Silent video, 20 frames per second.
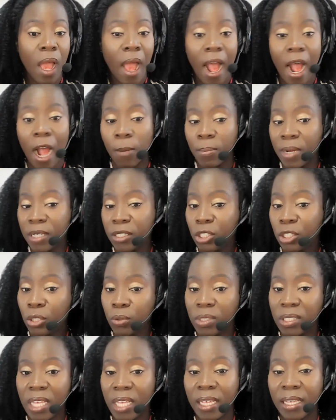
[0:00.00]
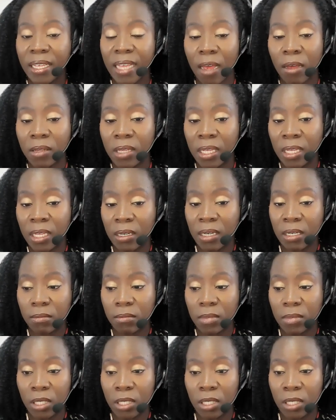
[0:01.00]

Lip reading: How much you take out in,